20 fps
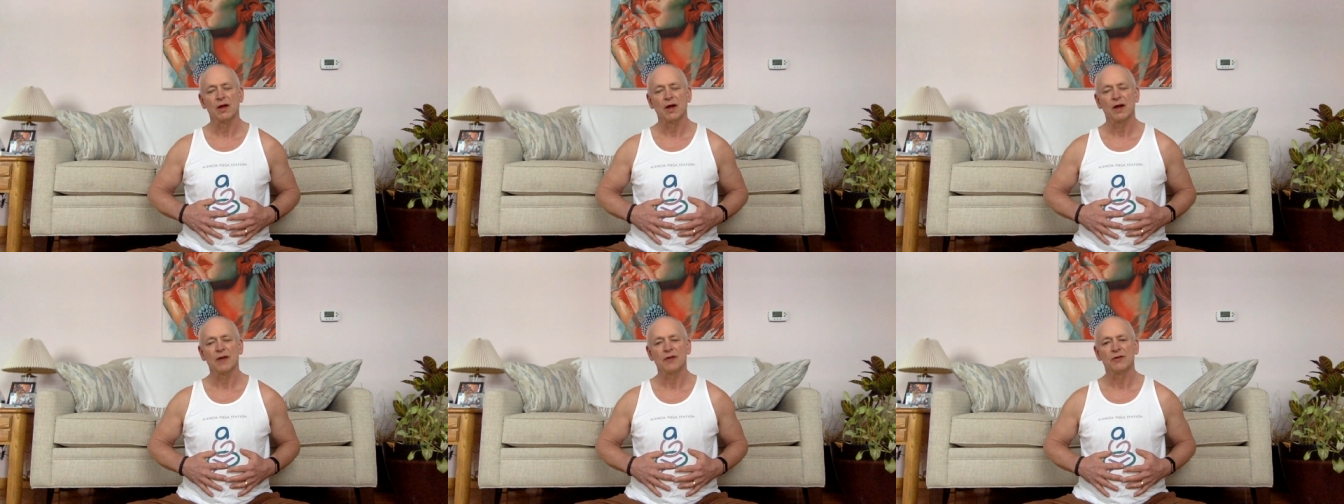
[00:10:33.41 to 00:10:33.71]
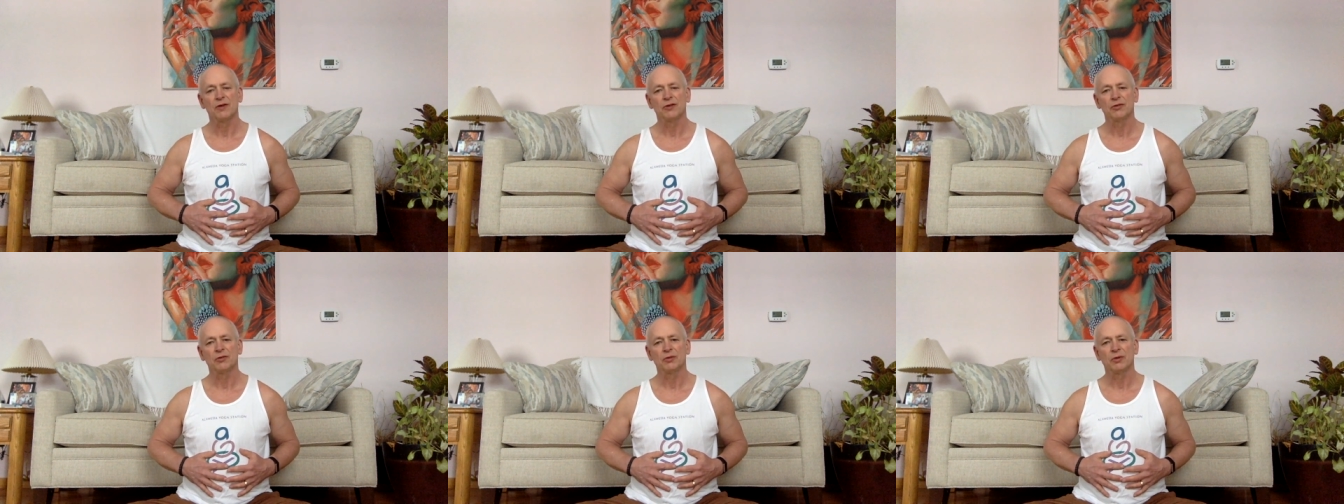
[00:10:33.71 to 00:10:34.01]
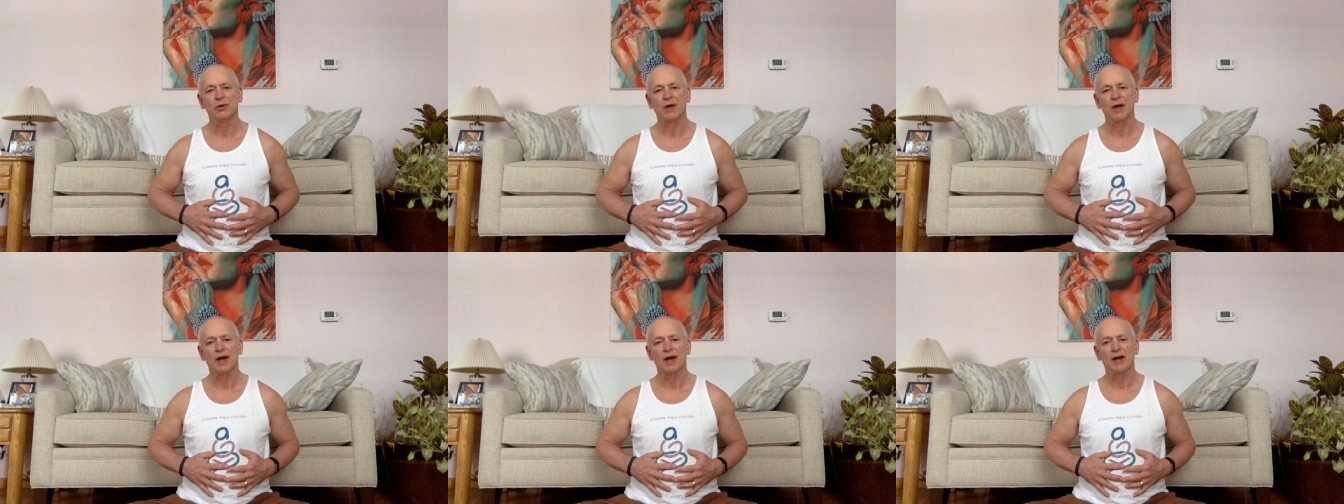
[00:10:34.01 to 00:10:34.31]
And just
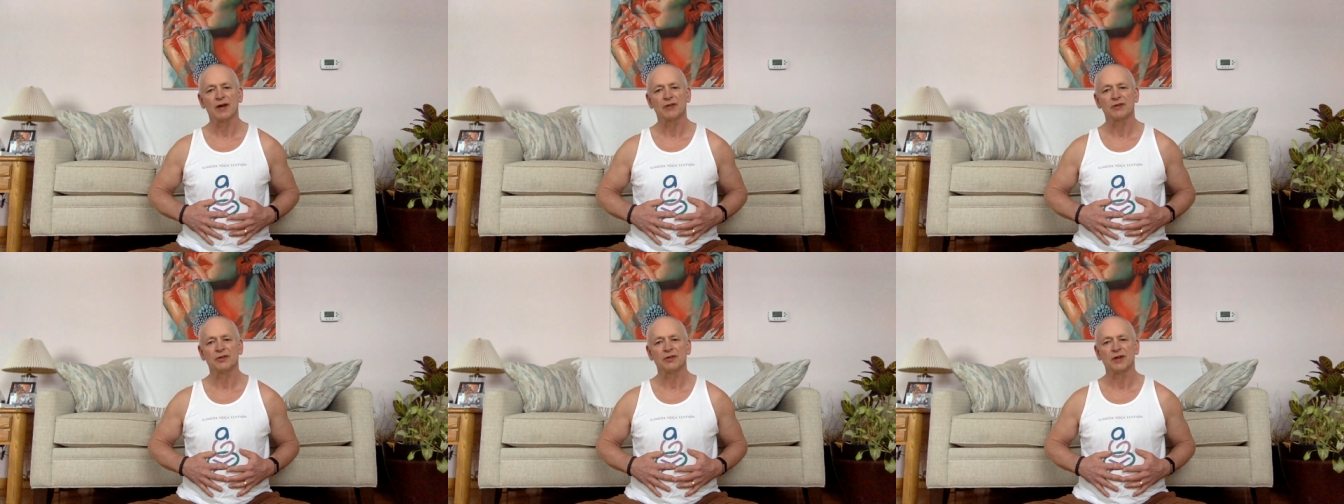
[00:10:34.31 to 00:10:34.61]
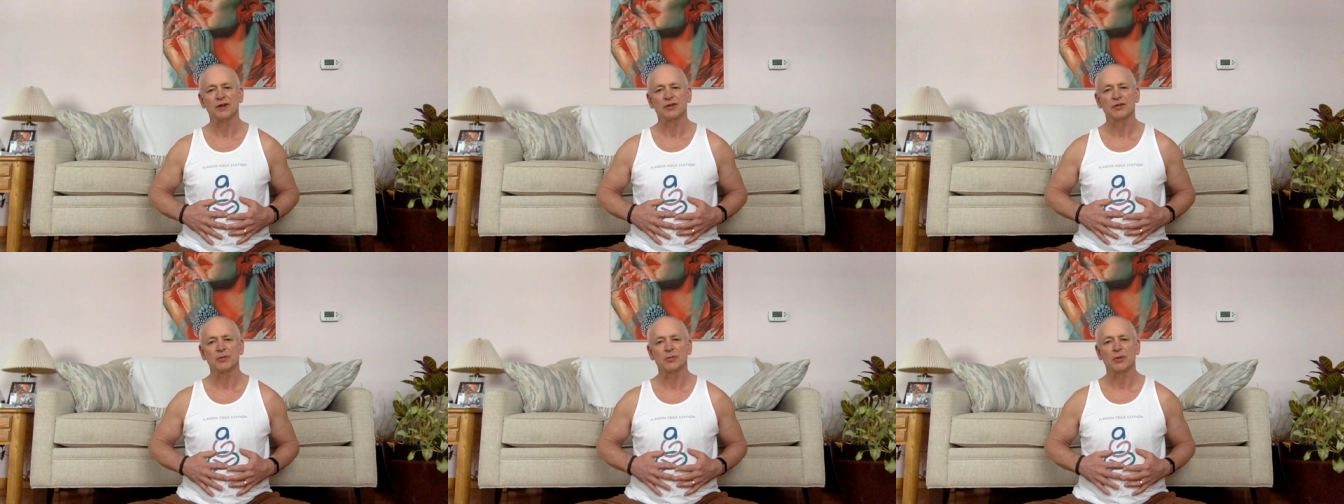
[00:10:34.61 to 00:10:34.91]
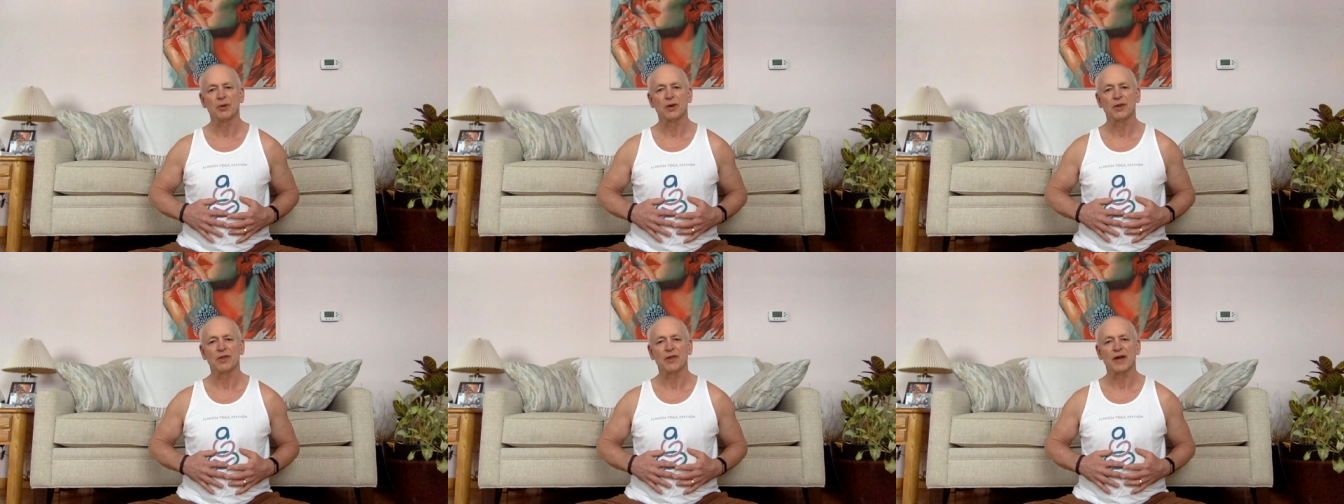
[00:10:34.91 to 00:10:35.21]
relax and let the
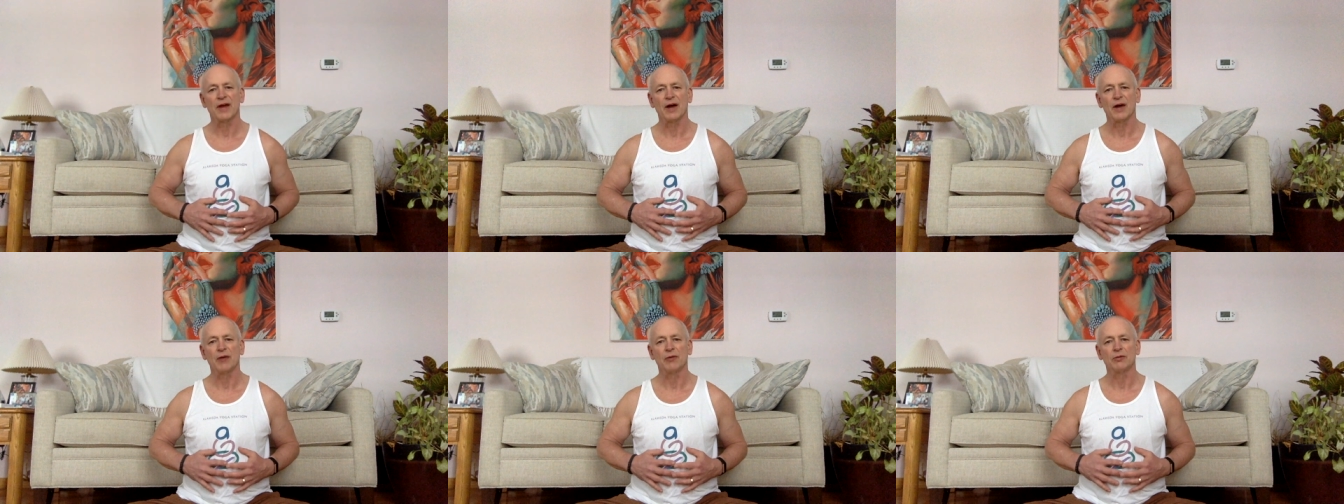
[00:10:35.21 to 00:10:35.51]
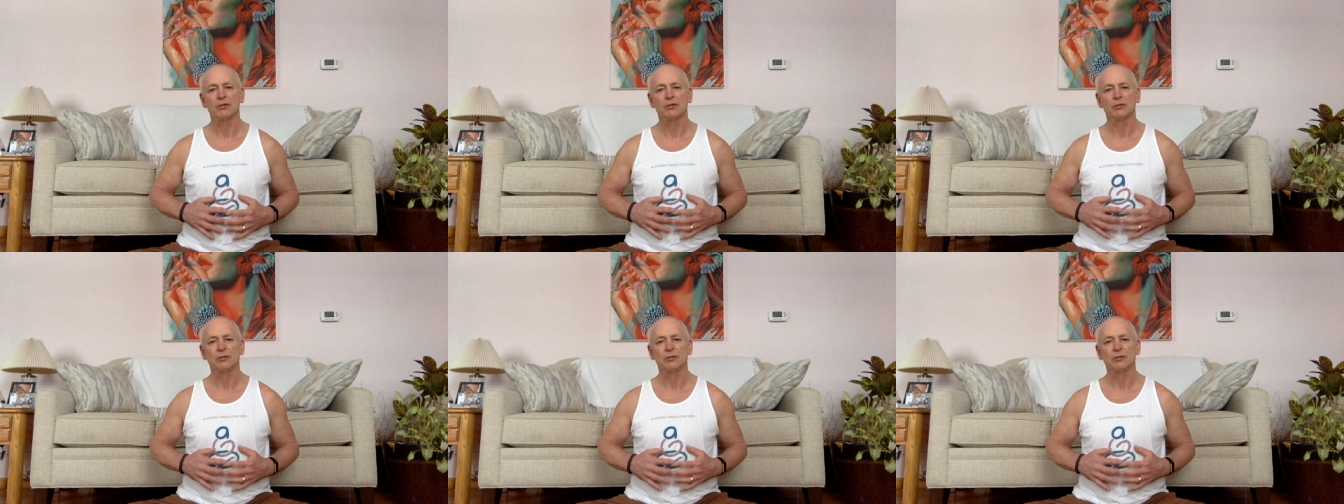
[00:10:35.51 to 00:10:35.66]
breath out.